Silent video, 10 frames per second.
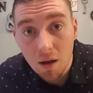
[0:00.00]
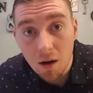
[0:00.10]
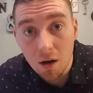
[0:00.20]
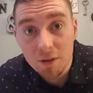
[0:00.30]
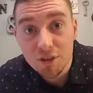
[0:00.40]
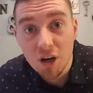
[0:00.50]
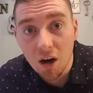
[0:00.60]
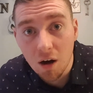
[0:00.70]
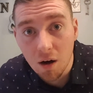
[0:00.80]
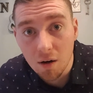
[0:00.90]
on
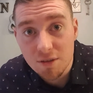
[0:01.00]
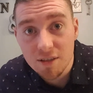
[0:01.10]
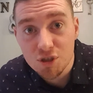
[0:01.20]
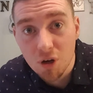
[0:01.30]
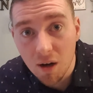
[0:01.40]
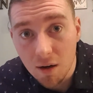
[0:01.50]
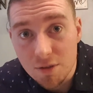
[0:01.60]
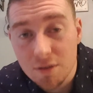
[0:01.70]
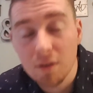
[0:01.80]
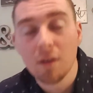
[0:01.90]
cars and
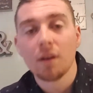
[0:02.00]
trucks.